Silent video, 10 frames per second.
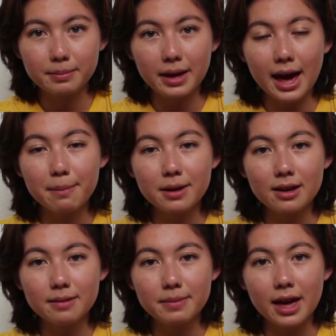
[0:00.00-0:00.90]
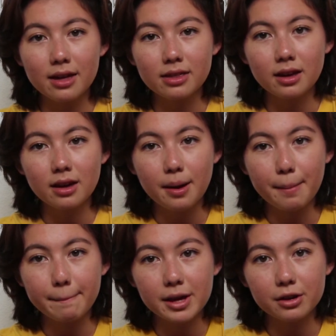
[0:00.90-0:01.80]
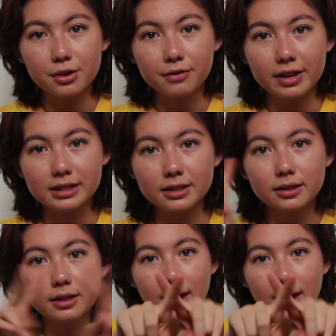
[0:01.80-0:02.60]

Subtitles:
Be happy, be healthy, be a golden vessel.